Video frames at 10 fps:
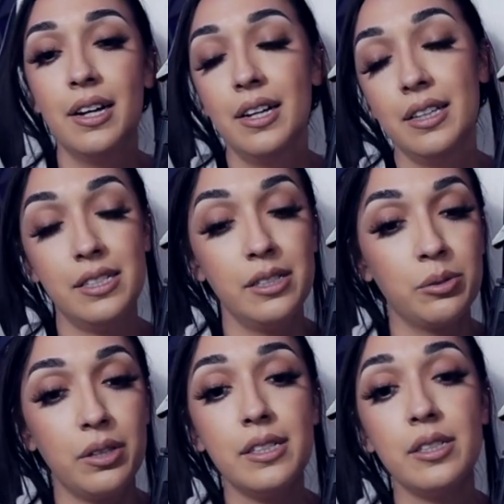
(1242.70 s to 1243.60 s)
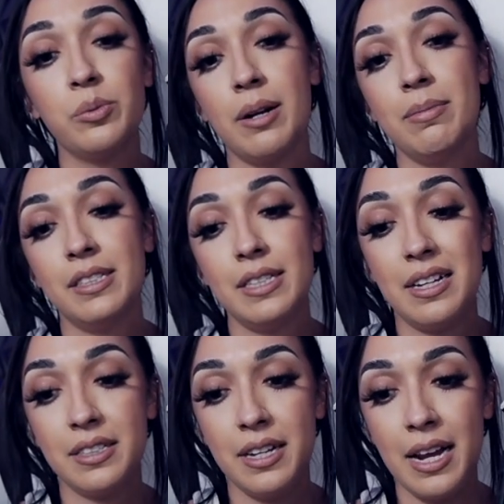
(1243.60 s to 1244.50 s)
this is what I'm going to say
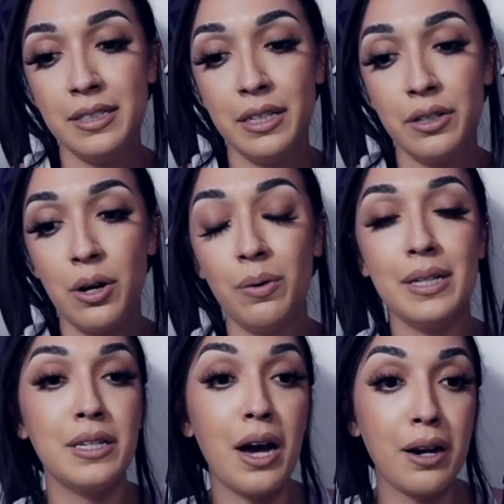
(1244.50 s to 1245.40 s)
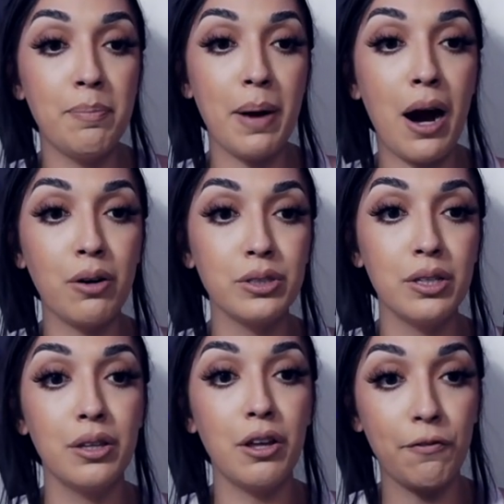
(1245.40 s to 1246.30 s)
as an ending note. It's not about
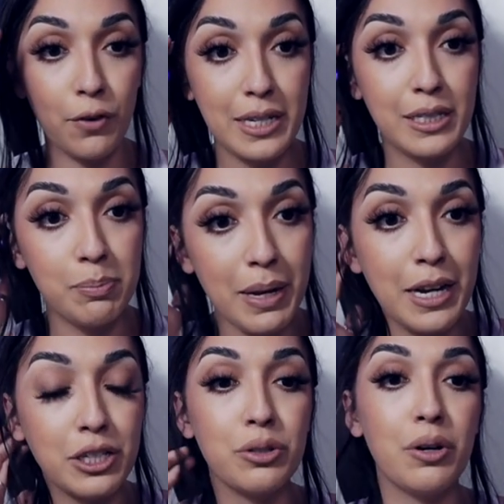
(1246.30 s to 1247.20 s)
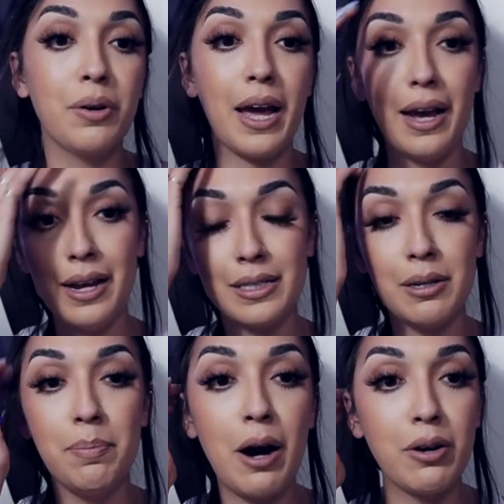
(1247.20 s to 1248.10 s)
the free speech, okay? It's
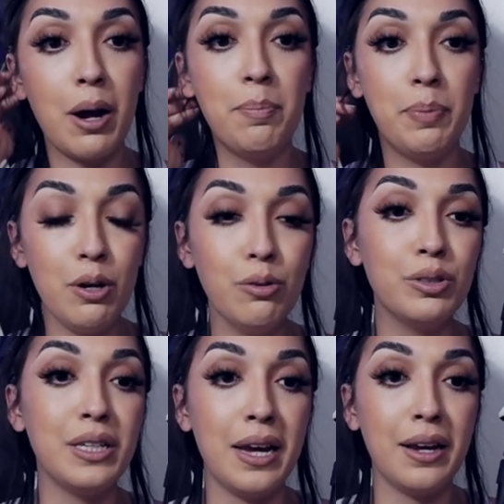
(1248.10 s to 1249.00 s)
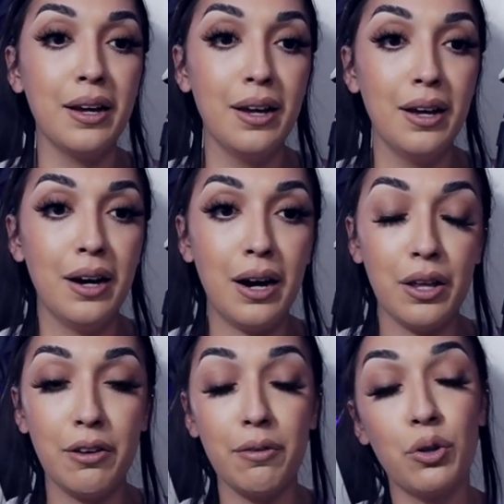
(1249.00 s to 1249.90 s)
about abusing
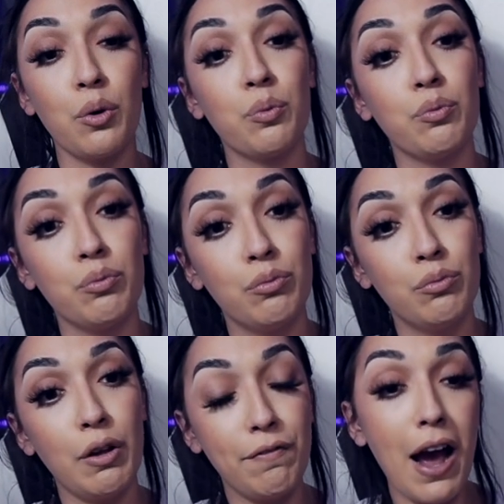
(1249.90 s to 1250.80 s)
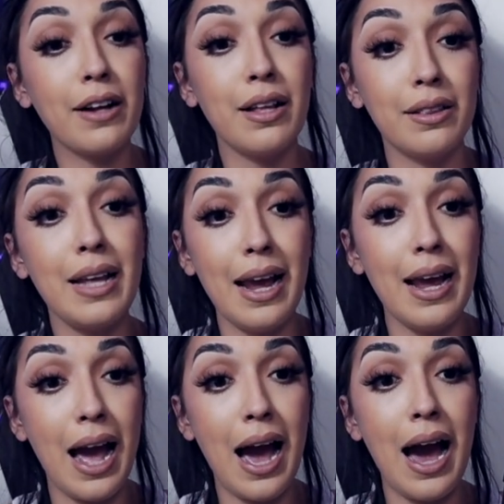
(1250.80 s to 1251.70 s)
the fact that they
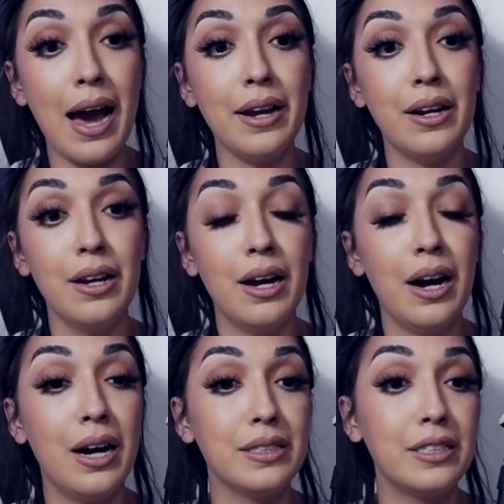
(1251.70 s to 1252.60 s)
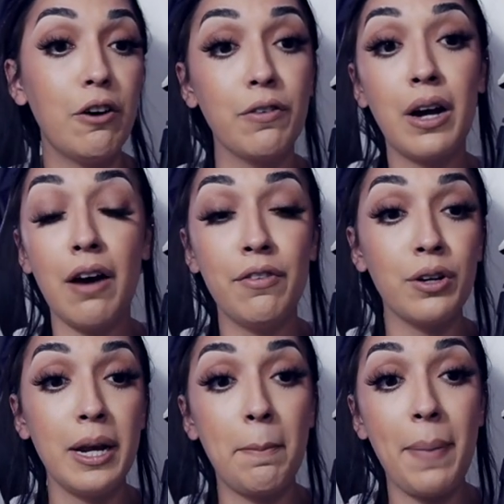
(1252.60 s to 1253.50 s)
had
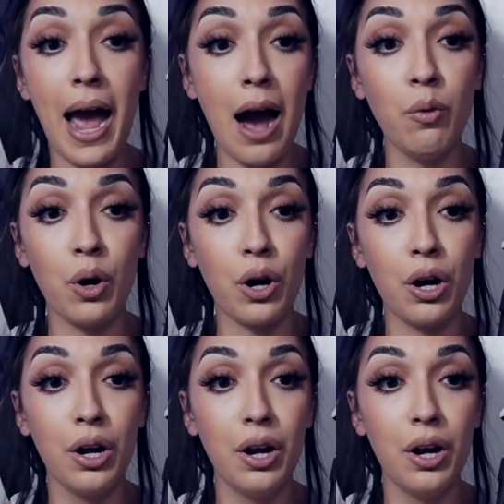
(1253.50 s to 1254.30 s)
self-governing power,